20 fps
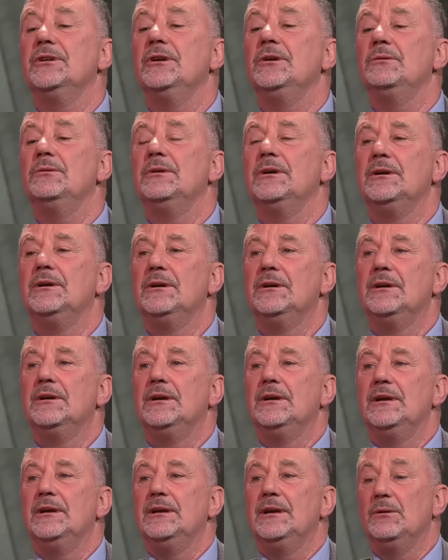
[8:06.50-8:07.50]
knew
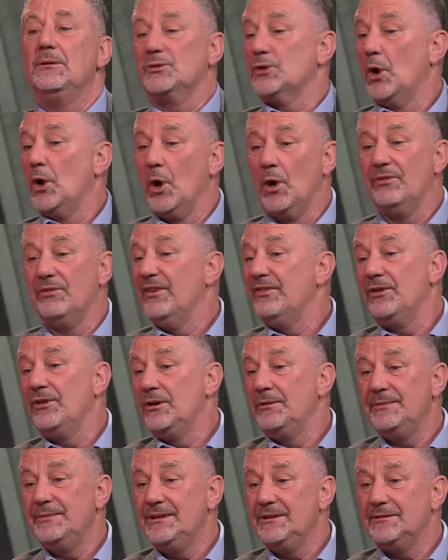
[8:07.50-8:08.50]
it was all over
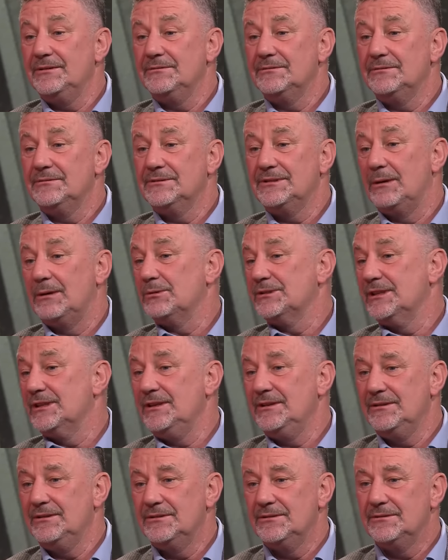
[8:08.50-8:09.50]
for me. That was
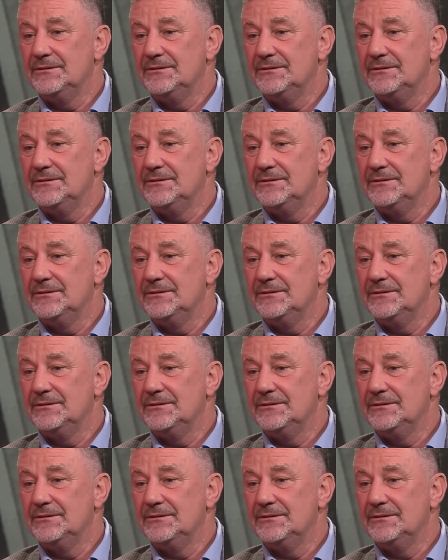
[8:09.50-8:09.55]
it.